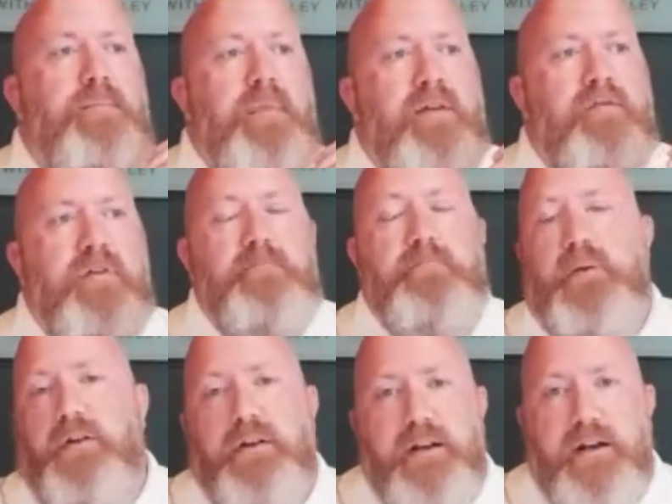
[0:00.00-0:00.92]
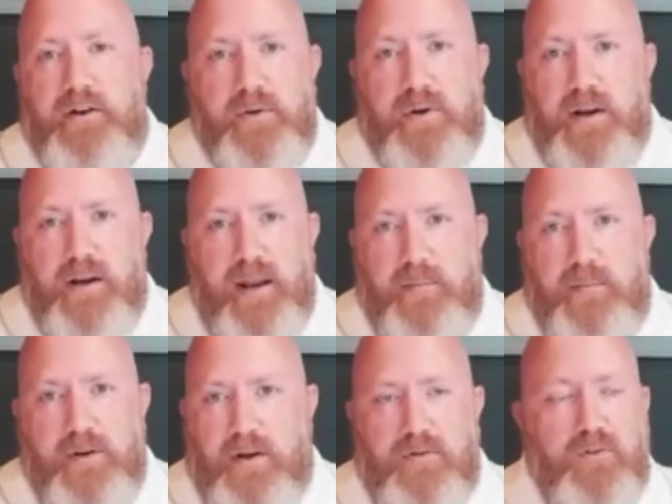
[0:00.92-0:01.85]
Every billionaire you can name
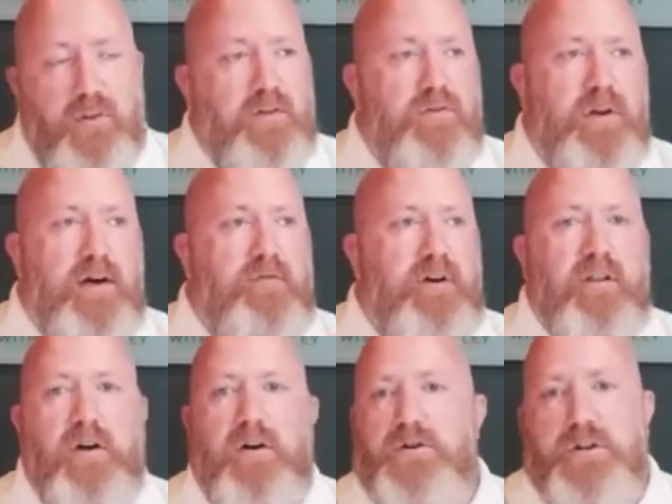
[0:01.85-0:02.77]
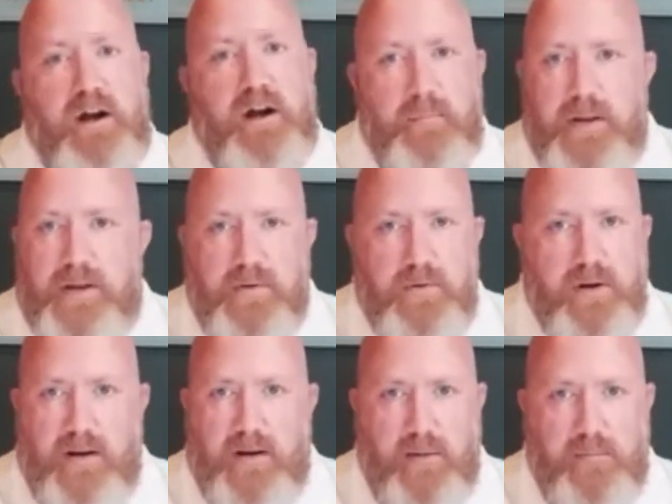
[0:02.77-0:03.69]
does this. Every large company you
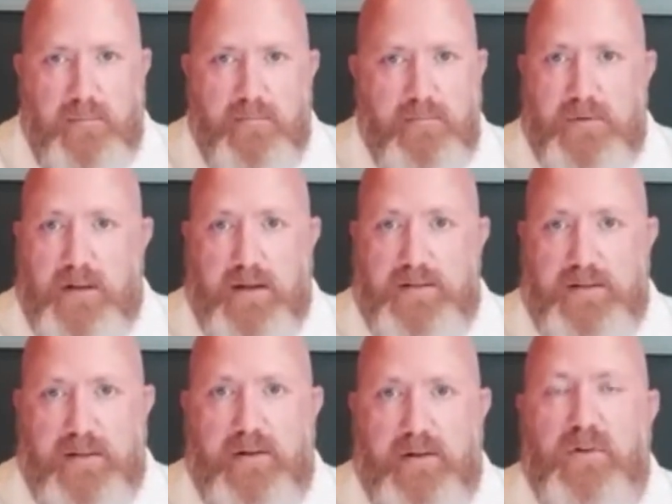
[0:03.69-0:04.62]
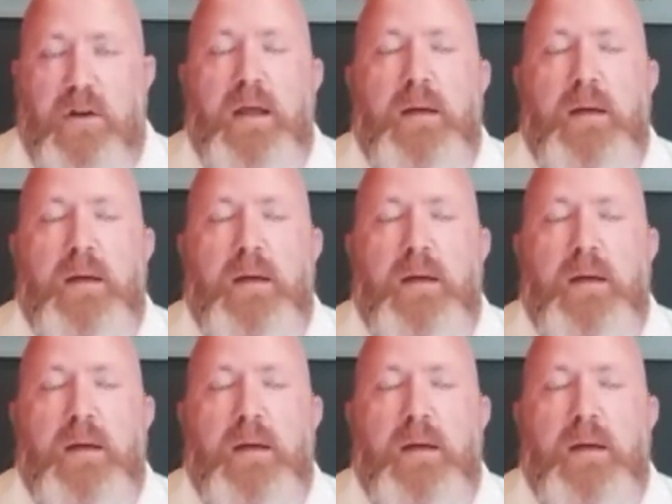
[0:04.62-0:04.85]
can name does this.